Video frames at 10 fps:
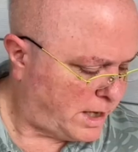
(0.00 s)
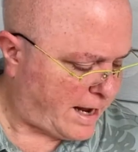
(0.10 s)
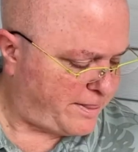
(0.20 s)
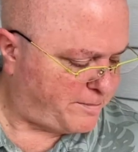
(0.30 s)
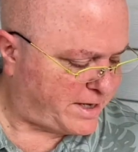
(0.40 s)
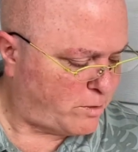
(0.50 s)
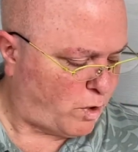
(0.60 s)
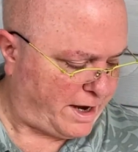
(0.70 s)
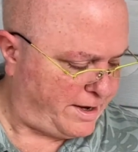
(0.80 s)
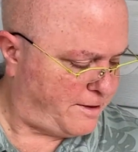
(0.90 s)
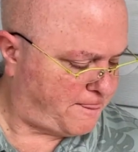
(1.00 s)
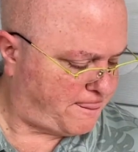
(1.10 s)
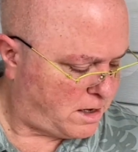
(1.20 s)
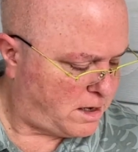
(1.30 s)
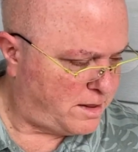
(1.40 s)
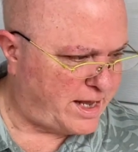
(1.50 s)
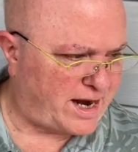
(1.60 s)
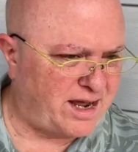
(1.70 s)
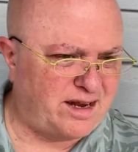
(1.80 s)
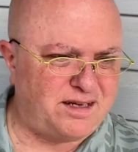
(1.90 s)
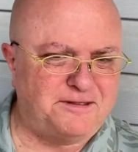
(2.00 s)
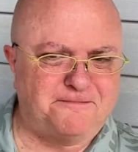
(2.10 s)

And the big one that I